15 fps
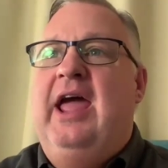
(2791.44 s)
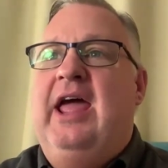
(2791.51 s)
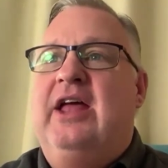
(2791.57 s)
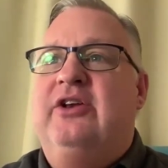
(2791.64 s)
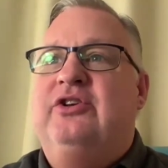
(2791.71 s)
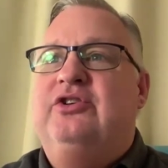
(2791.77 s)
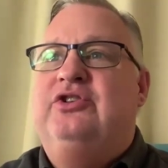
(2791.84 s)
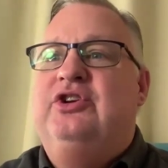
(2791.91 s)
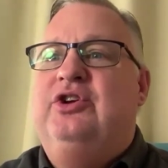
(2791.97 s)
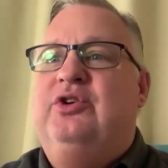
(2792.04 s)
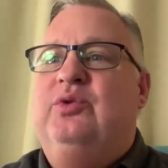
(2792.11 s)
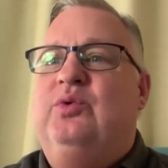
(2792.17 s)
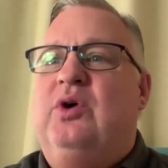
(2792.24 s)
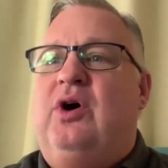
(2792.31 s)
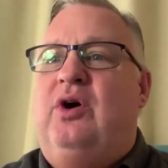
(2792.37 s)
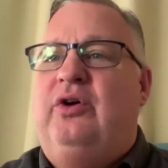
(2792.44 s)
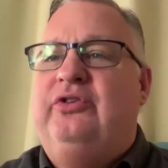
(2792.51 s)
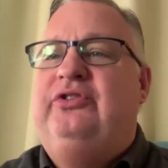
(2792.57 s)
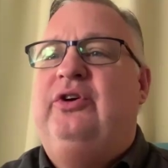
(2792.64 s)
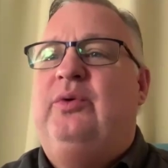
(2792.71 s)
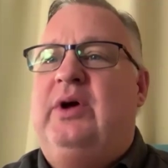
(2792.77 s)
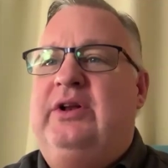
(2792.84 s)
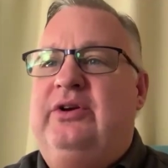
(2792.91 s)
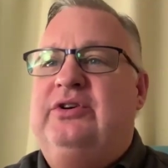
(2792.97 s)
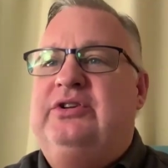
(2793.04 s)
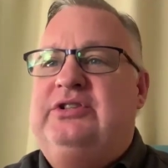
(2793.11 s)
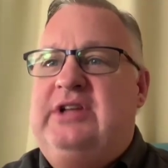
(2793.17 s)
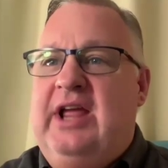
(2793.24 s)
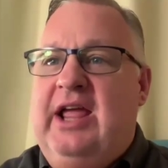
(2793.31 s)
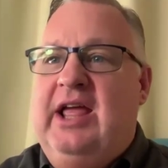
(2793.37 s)
And do you also
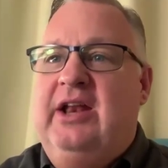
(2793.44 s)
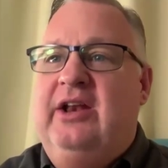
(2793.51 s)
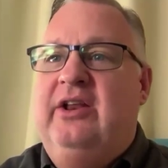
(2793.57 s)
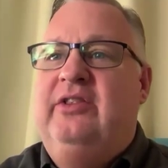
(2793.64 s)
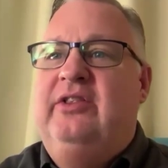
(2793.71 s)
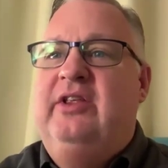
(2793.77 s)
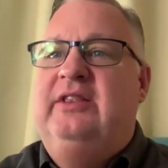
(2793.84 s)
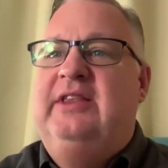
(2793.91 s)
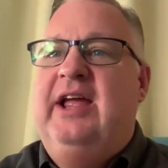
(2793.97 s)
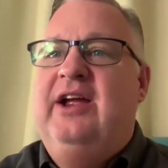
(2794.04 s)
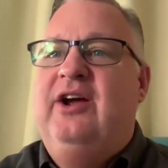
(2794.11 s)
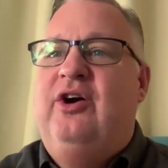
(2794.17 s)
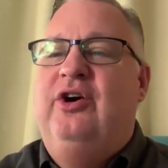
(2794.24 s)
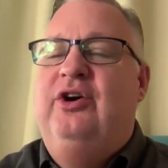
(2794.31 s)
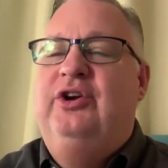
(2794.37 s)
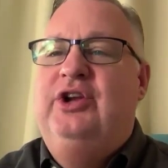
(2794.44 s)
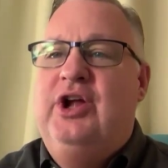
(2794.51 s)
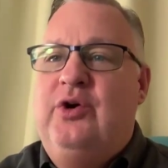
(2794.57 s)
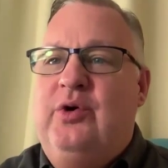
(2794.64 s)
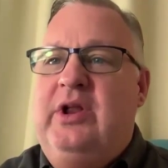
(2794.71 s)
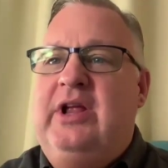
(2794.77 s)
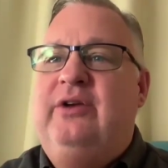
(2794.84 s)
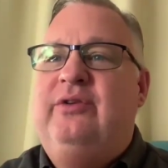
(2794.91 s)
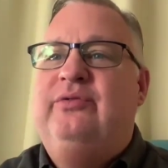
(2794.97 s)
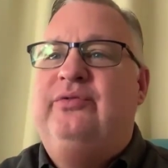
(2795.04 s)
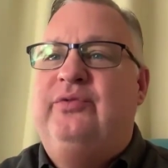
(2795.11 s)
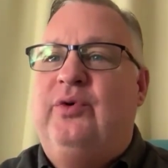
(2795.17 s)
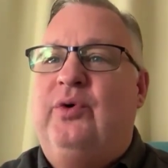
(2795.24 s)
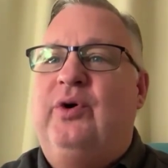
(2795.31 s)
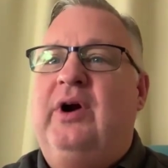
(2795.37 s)
understand that they are noted
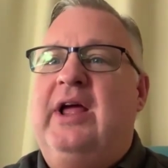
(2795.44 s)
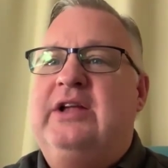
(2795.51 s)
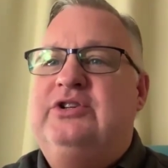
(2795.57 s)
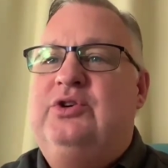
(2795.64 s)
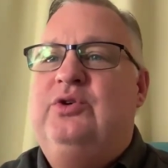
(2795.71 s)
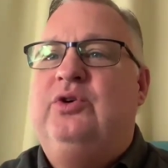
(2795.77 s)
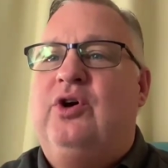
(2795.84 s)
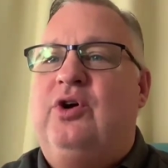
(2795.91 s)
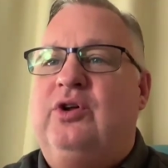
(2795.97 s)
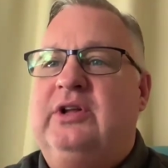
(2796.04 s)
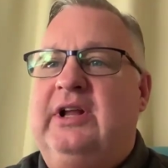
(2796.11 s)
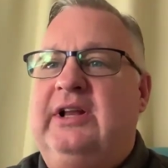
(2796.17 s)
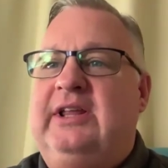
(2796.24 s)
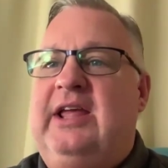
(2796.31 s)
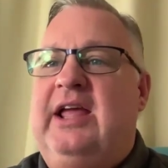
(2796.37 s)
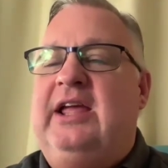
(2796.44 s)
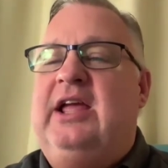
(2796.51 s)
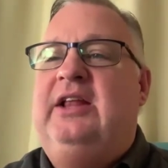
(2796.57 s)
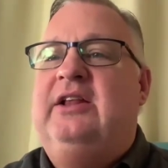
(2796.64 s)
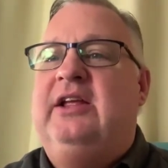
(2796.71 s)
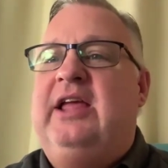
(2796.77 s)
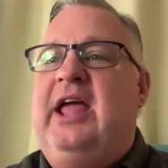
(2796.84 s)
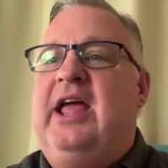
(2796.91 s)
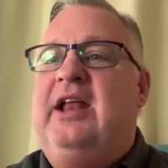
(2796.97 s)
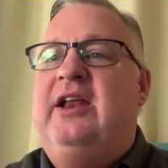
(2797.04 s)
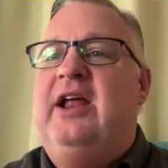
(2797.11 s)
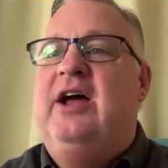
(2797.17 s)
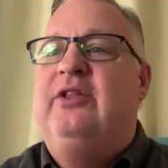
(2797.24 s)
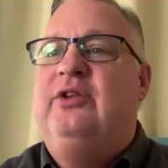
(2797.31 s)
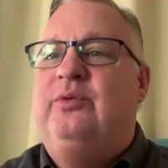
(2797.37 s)
for, as you called it, kicking the
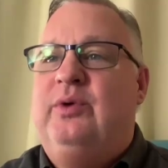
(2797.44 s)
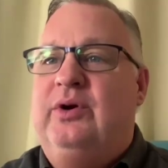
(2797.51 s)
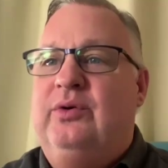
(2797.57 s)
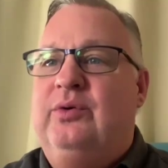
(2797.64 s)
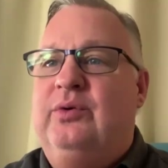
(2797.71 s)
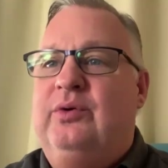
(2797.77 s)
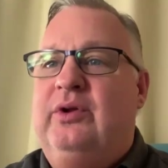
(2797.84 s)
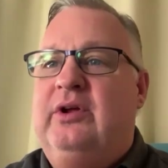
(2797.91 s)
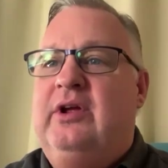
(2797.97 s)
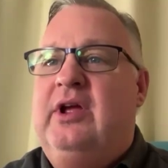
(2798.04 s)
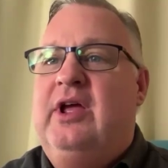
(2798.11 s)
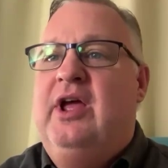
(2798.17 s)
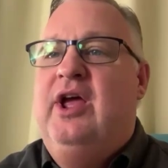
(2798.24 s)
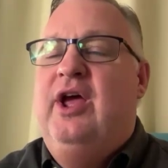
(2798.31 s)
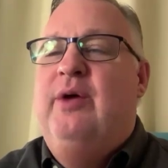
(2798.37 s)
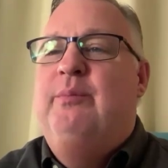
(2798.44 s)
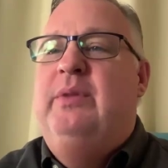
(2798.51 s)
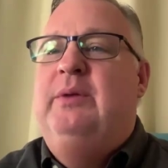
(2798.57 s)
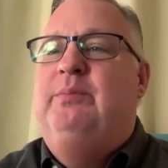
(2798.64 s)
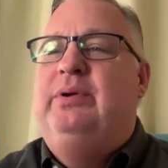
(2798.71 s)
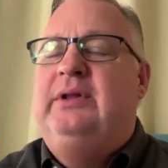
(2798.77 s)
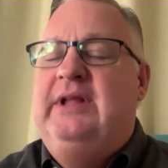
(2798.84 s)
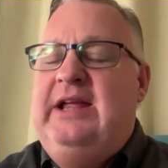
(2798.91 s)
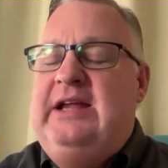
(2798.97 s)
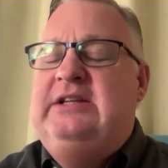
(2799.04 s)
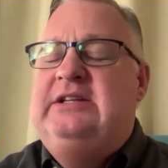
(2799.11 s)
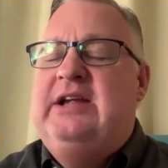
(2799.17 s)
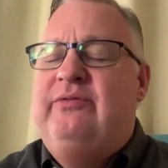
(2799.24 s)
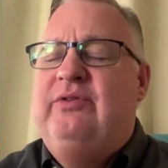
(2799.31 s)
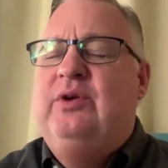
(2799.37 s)
can down the road? But
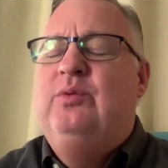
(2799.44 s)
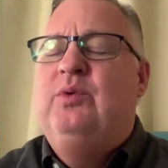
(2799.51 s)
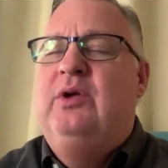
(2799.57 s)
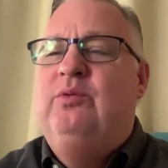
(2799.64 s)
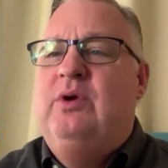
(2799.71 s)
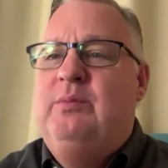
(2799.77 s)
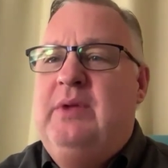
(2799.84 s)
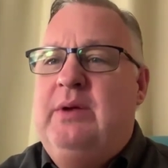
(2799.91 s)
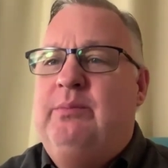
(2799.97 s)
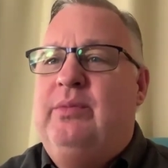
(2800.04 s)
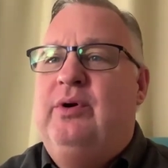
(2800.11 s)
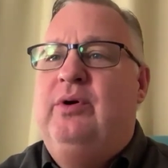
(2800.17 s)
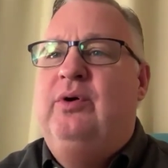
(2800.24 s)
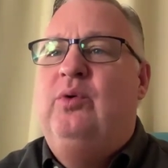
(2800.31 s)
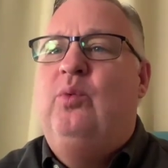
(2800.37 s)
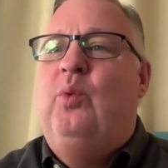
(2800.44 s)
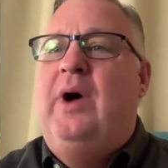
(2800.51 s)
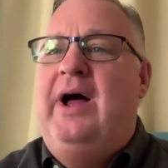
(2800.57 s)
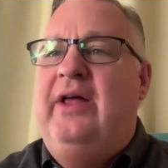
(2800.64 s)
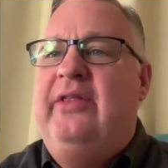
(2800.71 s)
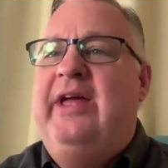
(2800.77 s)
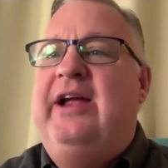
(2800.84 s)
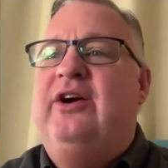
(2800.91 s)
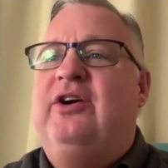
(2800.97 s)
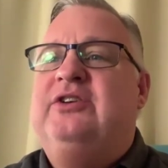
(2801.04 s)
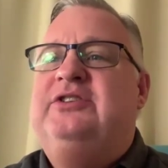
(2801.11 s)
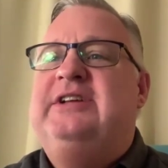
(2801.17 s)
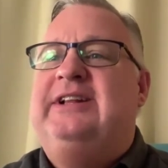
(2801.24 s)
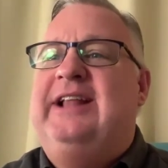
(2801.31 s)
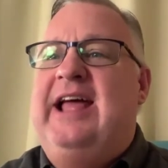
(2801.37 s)
please, everyone, remember, while they
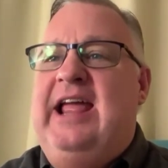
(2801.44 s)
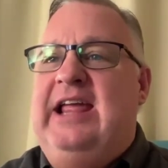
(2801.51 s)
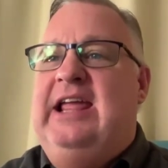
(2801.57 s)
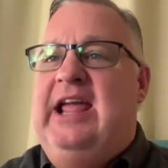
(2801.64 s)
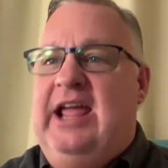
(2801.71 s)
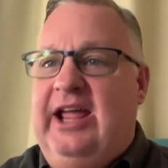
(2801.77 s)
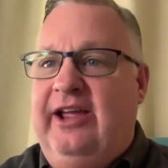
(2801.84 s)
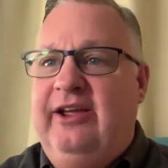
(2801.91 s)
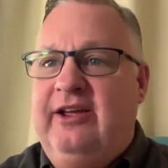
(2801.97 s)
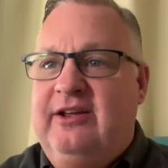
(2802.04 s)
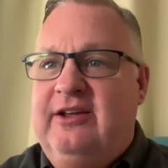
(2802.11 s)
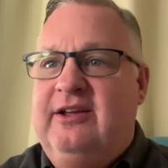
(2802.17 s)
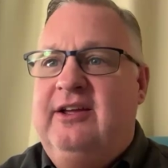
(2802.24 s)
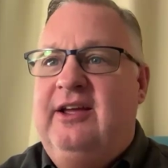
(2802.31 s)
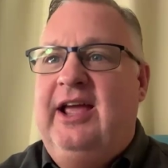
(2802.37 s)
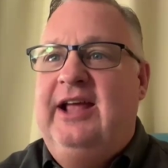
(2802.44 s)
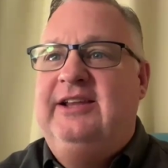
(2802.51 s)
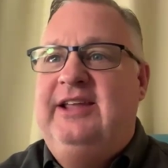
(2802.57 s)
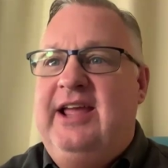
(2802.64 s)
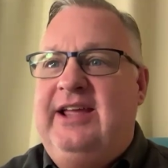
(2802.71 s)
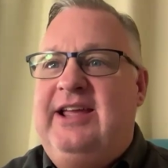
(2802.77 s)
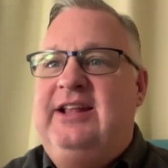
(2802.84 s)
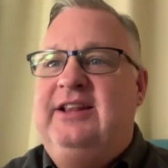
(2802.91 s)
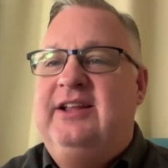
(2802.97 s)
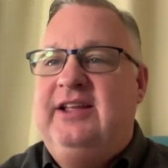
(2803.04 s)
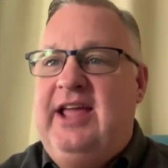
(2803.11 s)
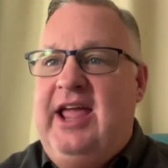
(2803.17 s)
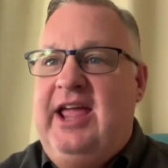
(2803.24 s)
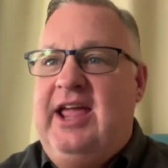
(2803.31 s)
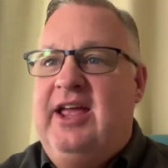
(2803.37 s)
are delaying and kicking
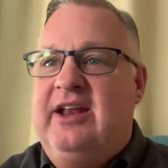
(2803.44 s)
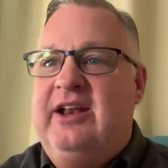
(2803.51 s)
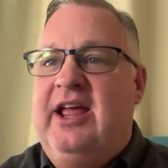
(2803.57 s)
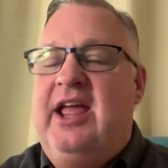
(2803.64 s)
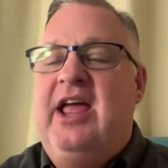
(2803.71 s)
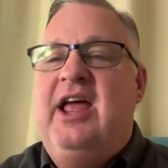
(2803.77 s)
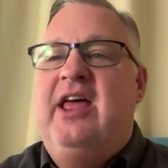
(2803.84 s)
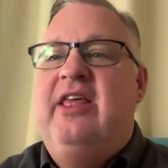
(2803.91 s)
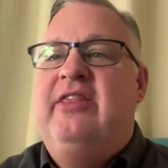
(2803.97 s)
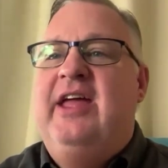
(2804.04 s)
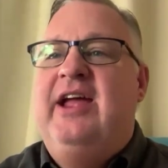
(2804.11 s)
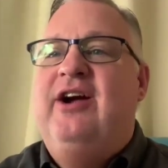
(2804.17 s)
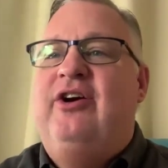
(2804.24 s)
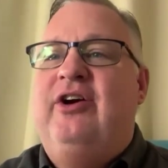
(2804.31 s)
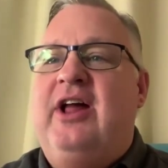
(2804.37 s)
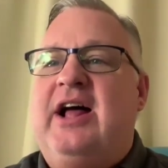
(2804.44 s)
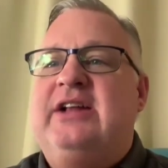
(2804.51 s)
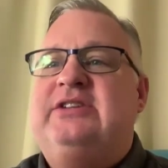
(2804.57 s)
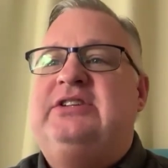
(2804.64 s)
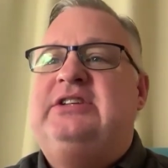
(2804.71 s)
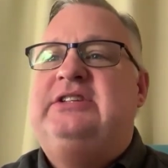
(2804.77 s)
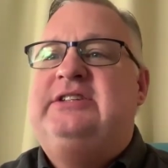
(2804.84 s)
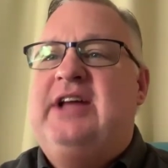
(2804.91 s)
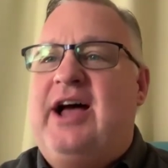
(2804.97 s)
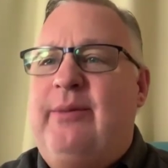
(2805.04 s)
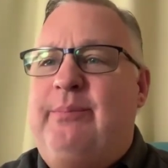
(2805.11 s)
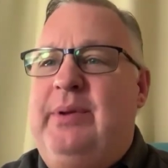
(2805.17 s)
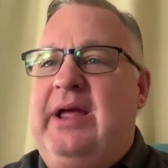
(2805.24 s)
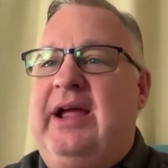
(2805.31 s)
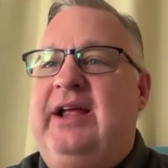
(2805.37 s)
the can, they are not
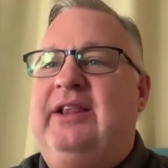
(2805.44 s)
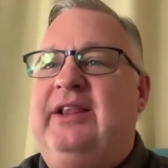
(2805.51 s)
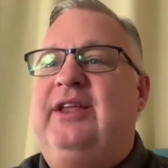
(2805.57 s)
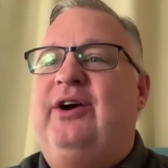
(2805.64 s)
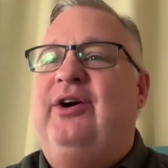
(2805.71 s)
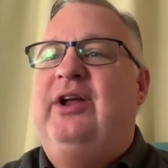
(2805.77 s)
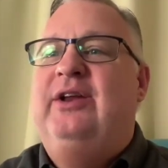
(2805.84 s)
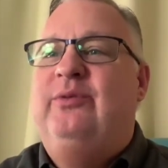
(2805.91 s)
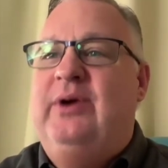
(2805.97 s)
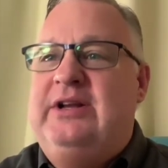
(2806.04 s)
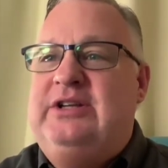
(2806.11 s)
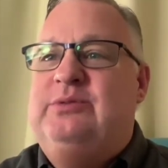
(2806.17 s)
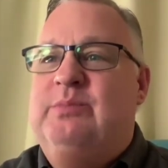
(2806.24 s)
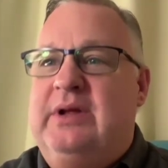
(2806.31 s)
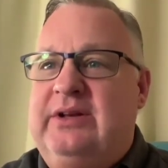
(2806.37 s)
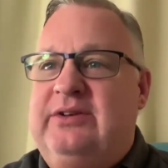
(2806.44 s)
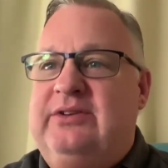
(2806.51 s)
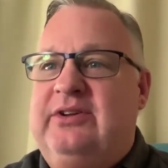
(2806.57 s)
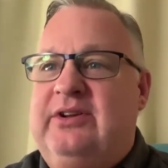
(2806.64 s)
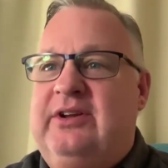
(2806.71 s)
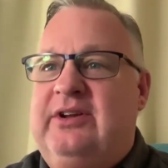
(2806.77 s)
stopping their enrichment.